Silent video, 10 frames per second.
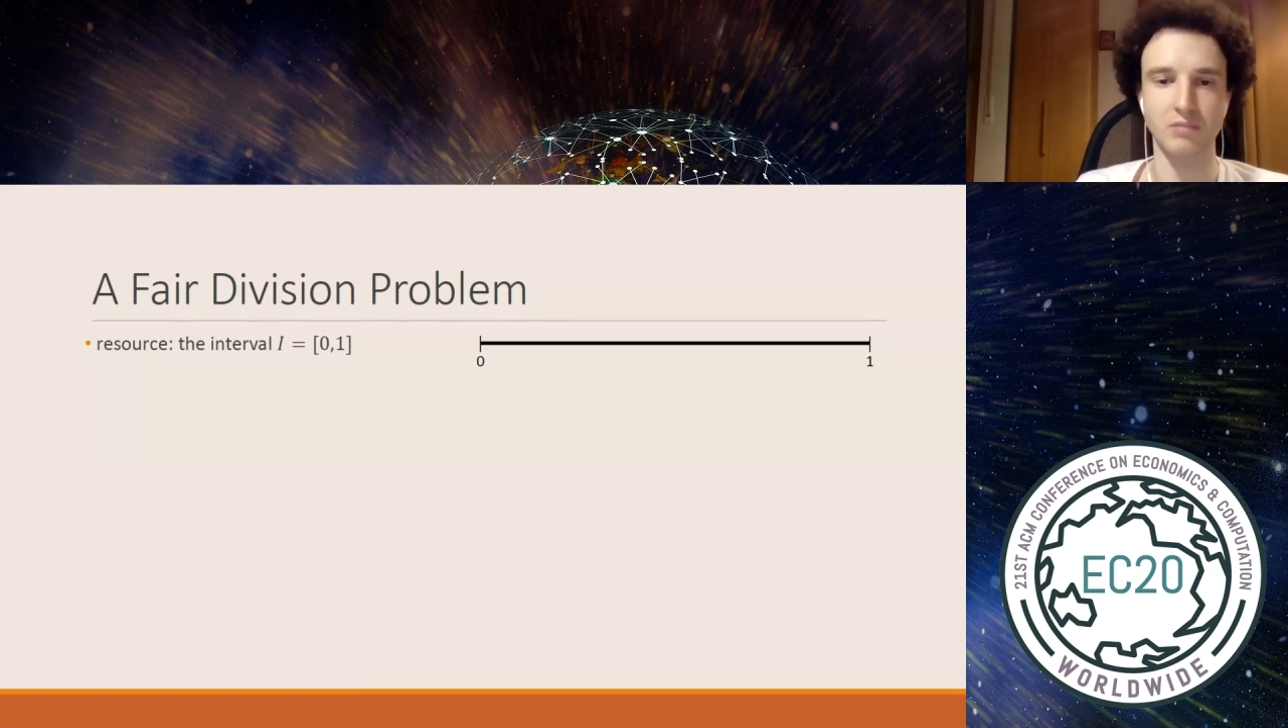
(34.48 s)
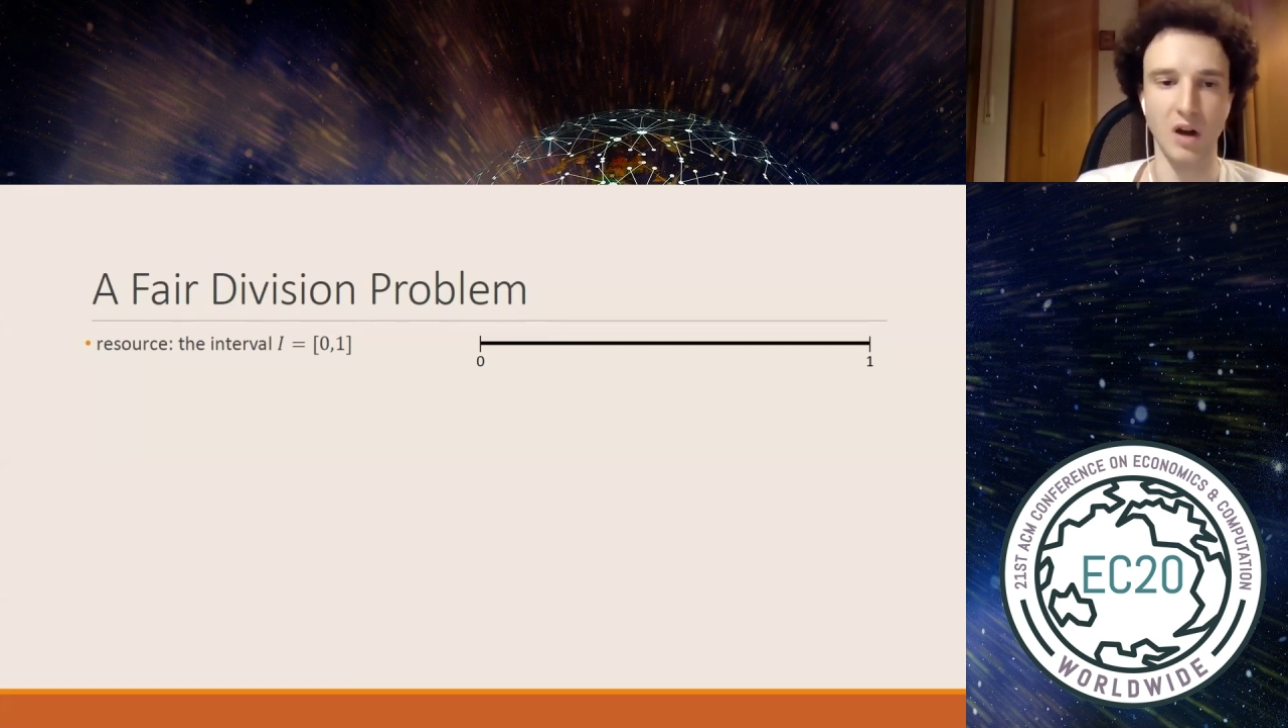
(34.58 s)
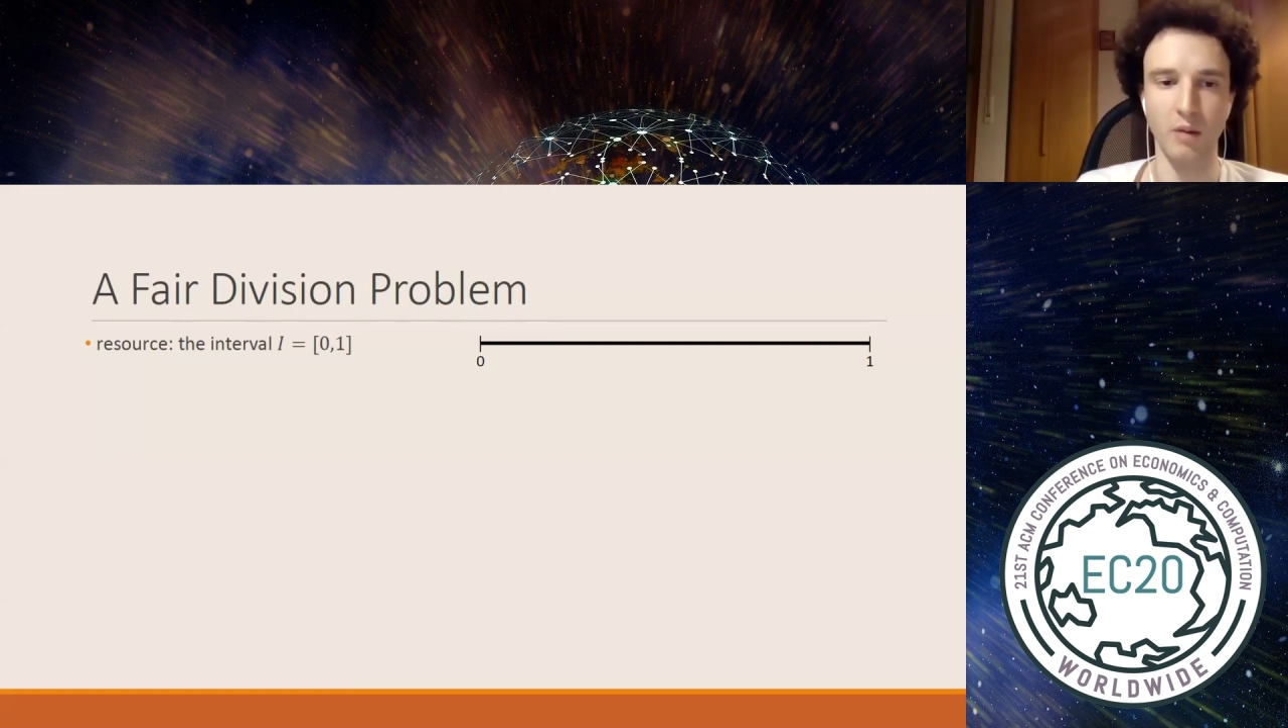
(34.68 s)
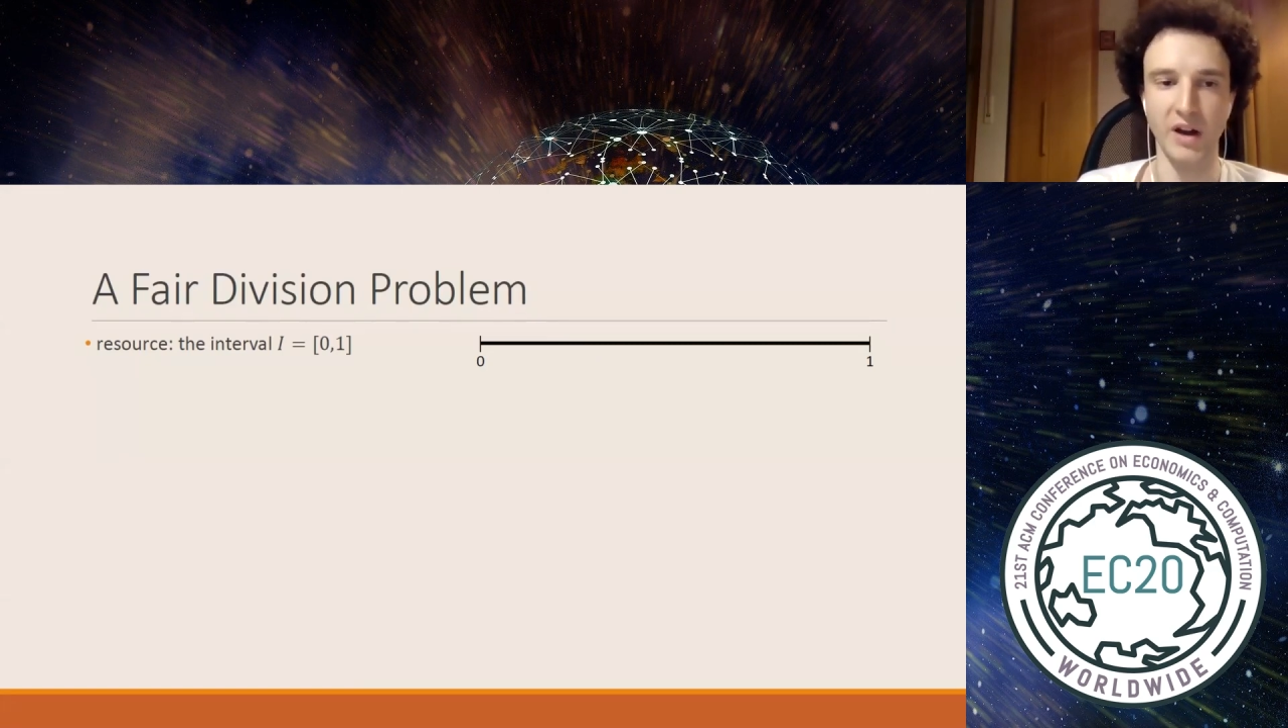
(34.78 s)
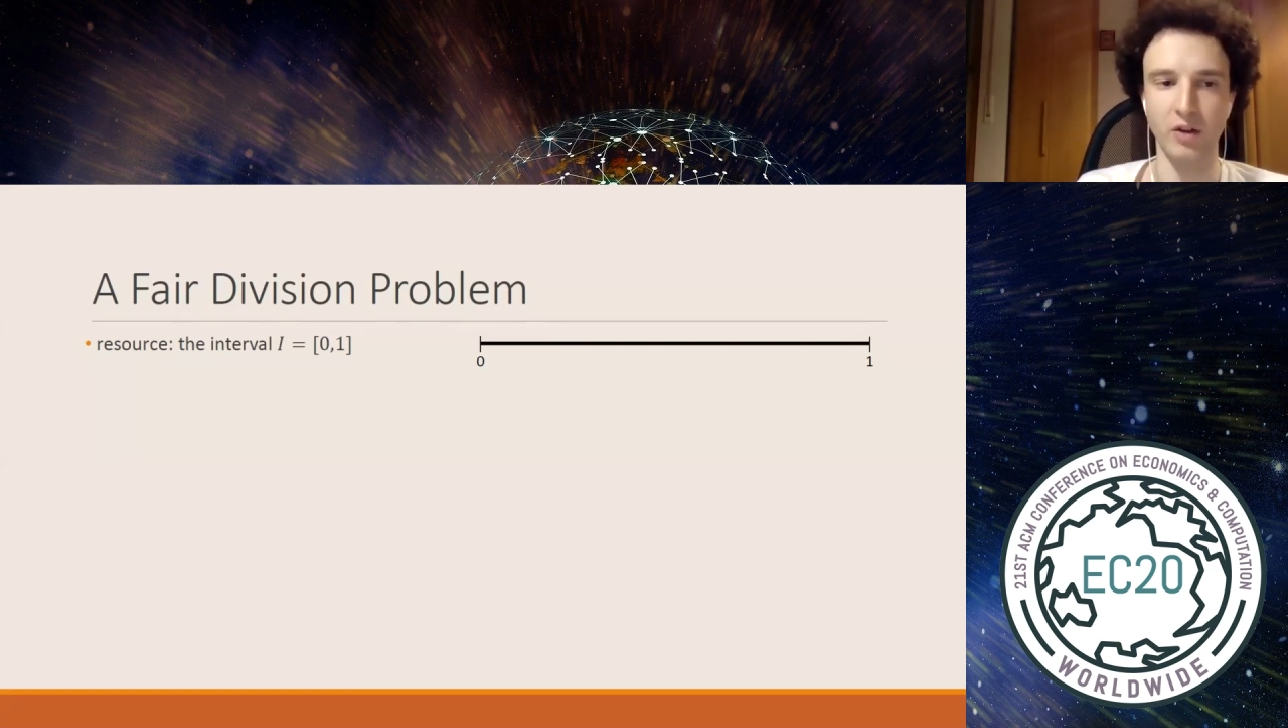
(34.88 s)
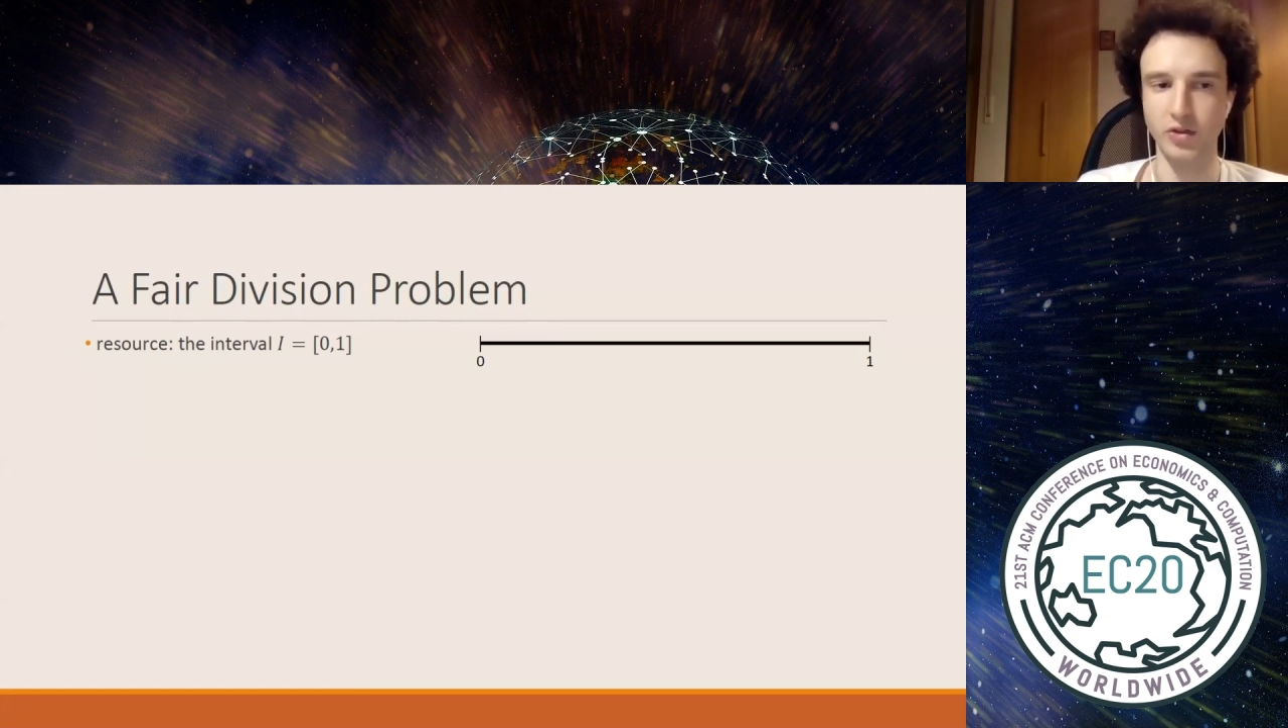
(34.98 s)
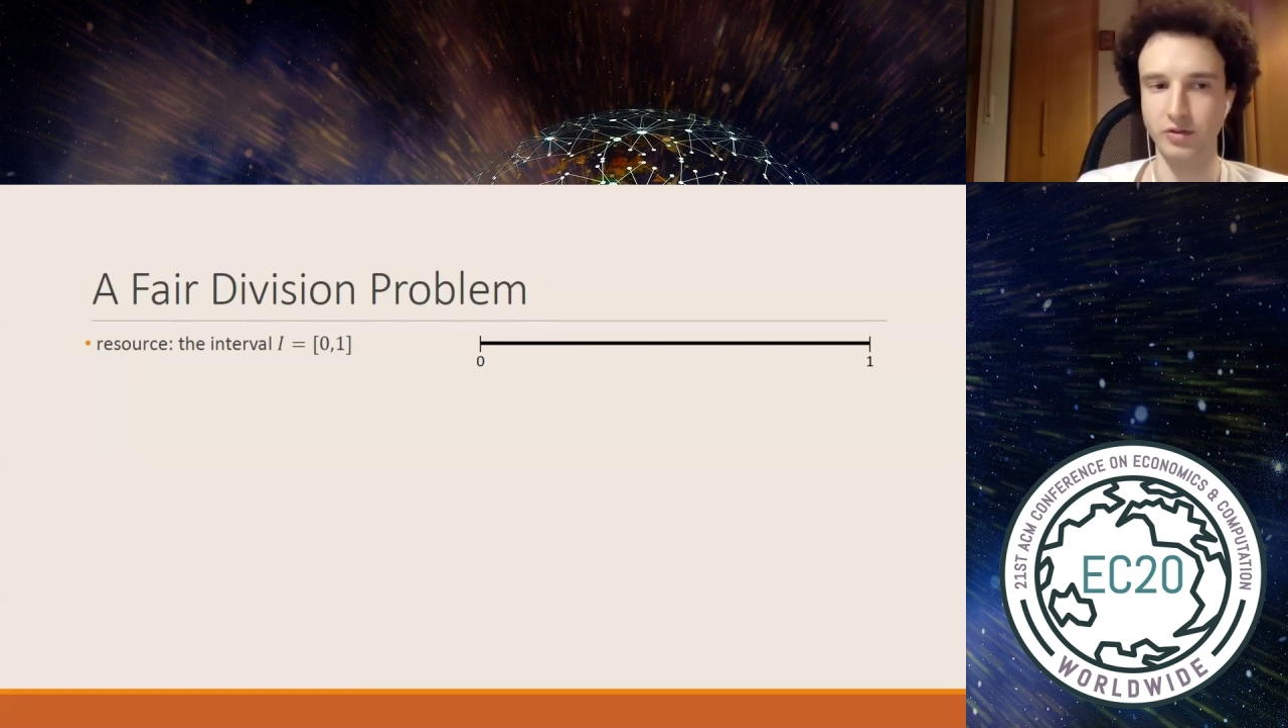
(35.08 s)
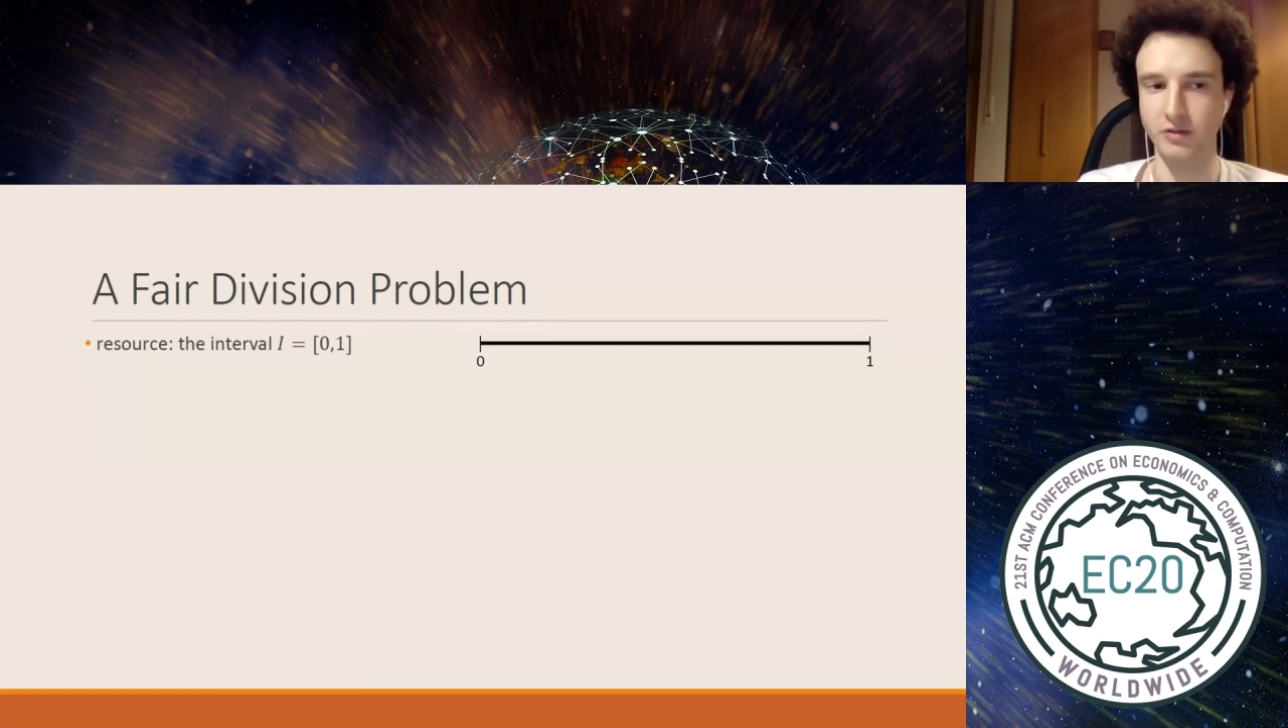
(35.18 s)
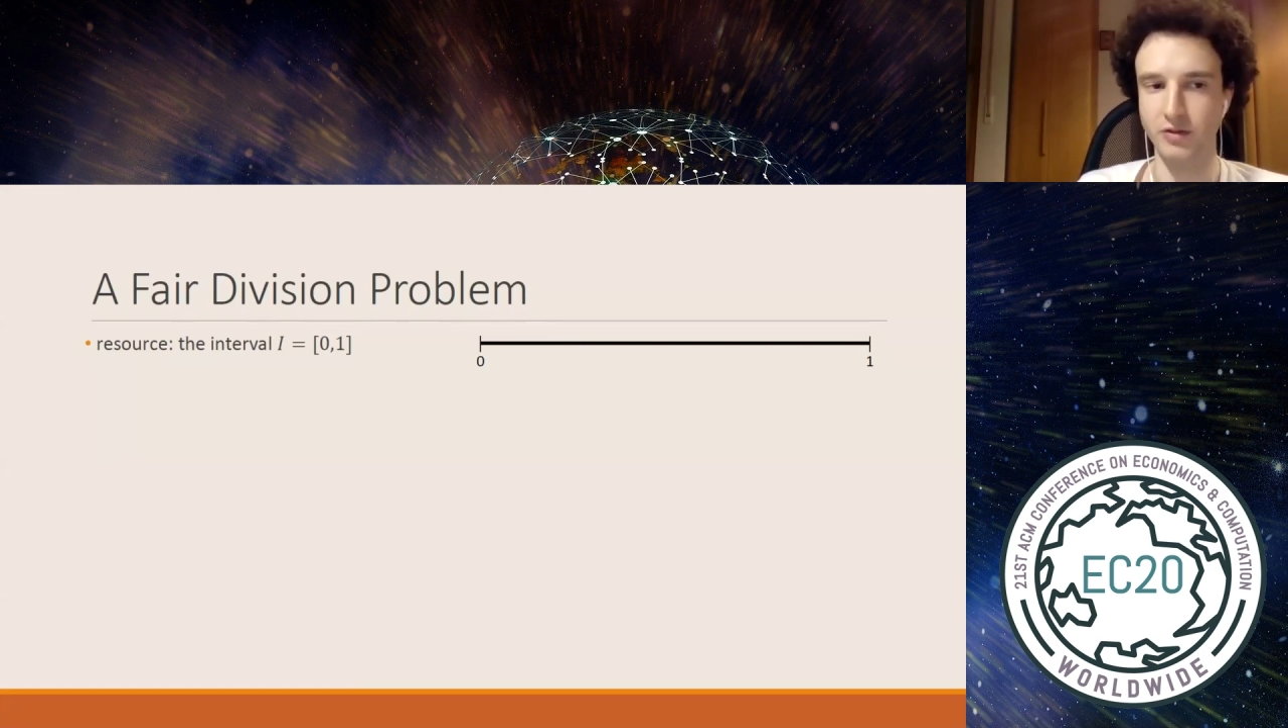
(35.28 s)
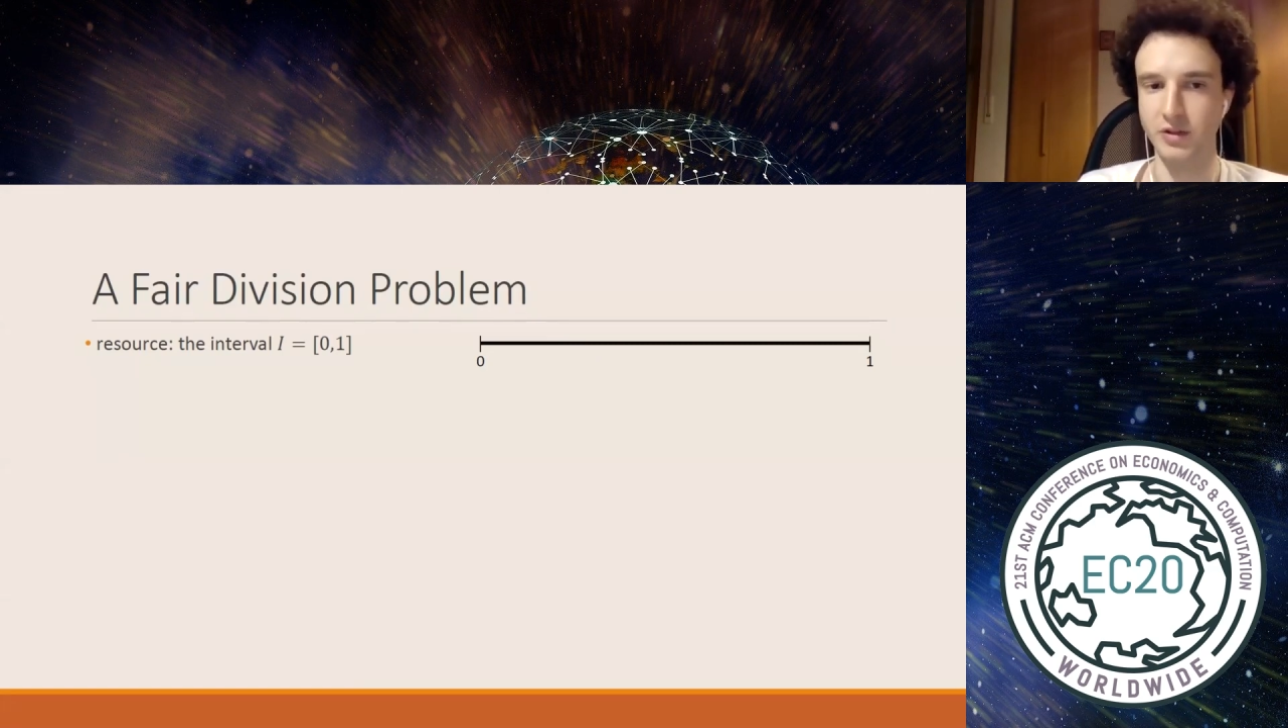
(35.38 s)
I might
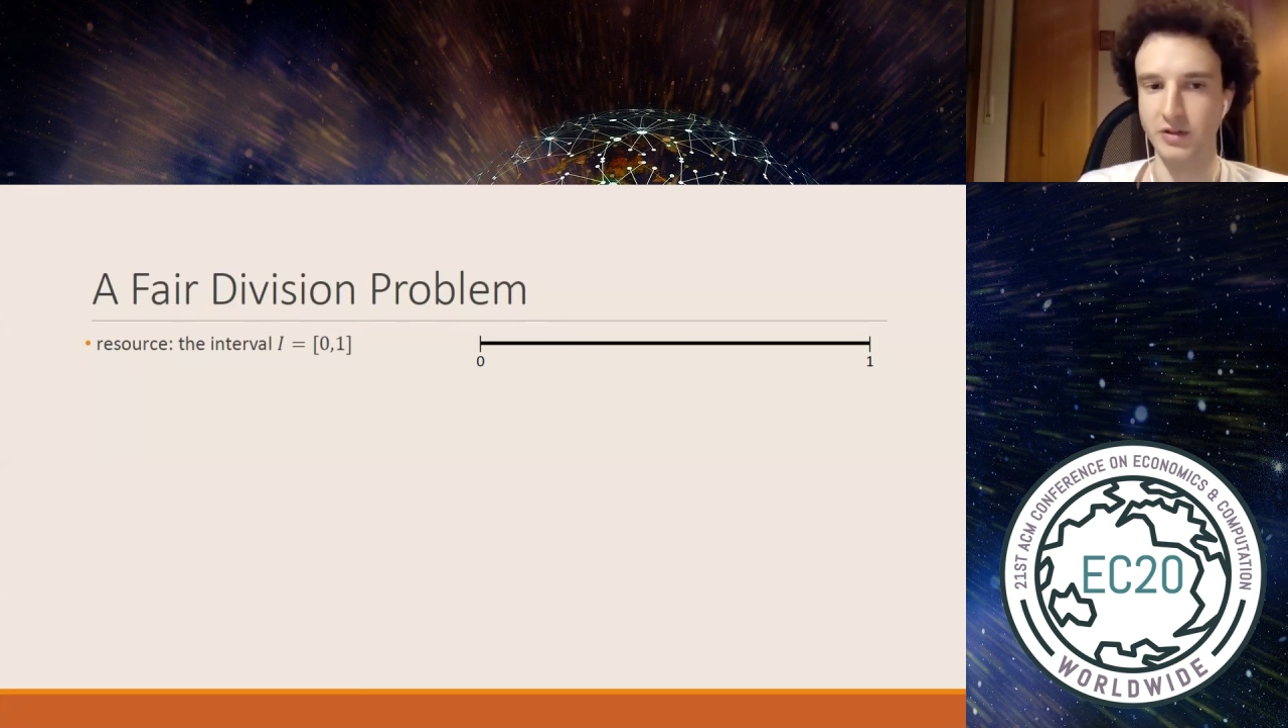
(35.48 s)
also refer